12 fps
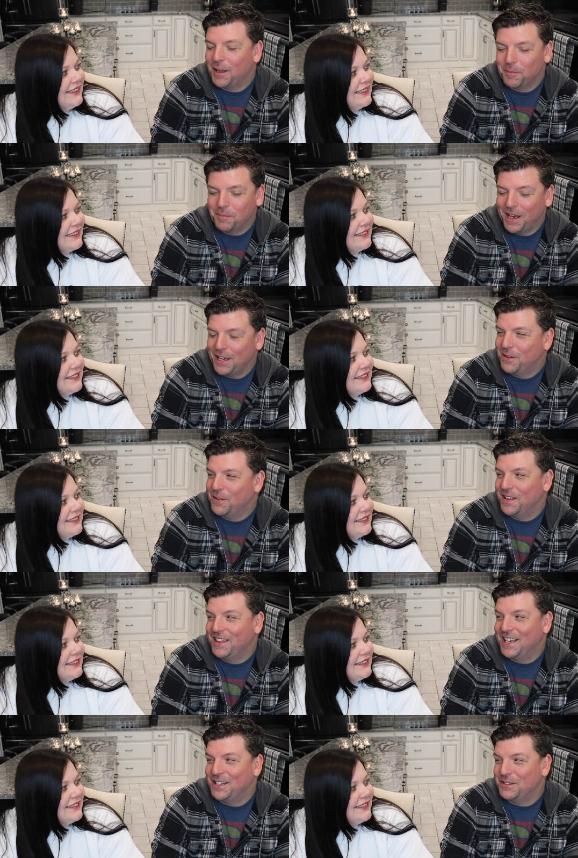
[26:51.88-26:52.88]
Speaker 1: I'll yeah. bet you
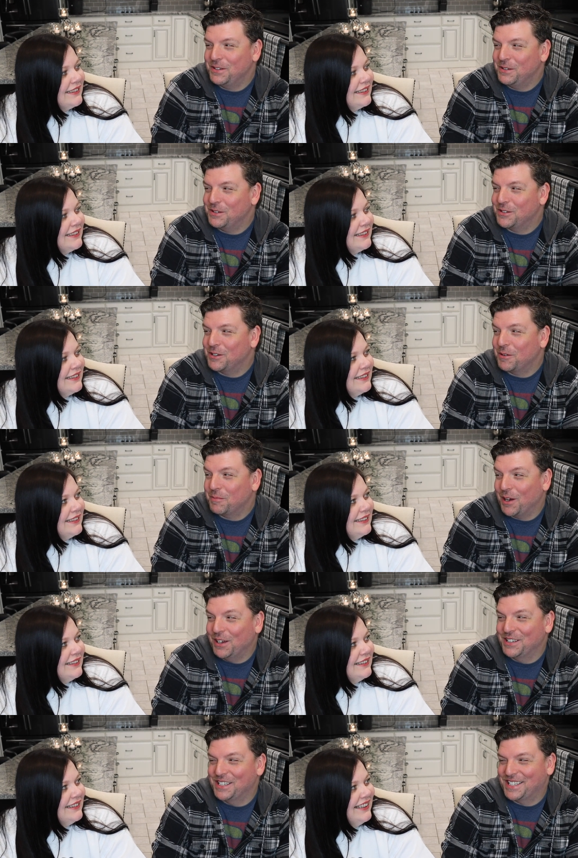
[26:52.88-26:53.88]
that they do use soap
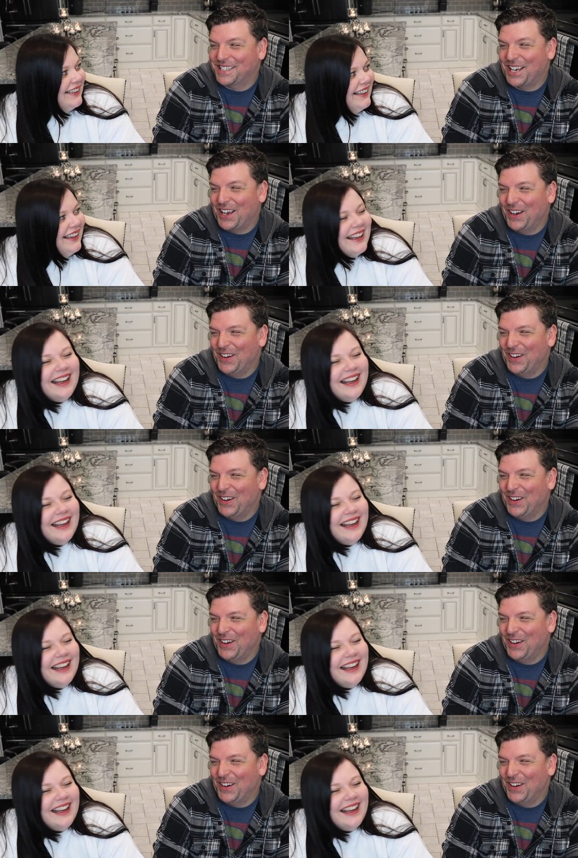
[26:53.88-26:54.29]
balls.